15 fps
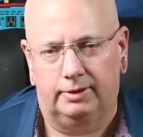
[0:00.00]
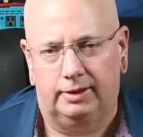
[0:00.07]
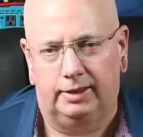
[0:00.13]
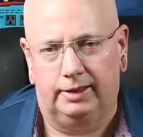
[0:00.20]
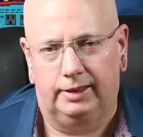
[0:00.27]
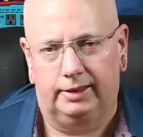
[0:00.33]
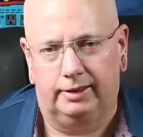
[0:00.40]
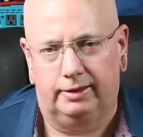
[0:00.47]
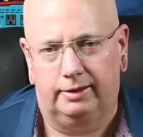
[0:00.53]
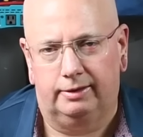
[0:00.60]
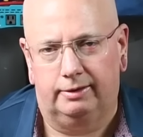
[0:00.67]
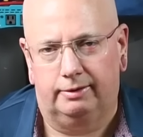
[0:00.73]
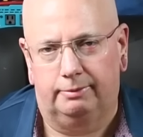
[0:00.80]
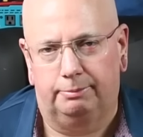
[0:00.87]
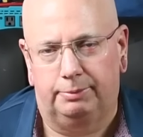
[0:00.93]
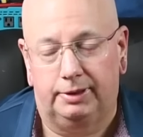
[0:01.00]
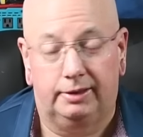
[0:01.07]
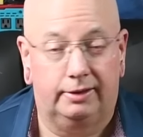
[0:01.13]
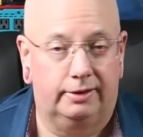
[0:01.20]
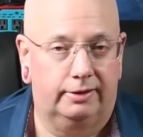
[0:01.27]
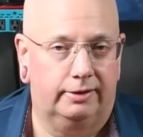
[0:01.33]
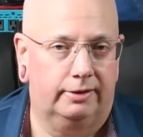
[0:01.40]
any uh,
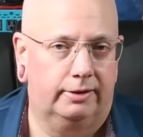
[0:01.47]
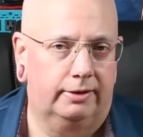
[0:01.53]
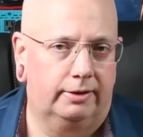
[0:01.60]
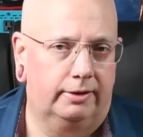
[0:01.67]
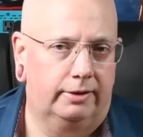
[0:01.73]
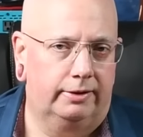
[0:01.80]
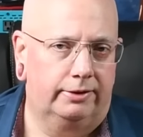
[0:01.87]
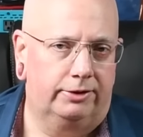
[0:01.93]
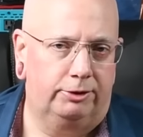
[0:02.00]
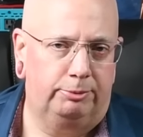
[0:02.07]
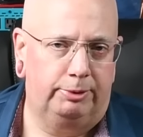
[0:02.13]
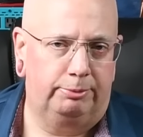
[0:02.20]
being to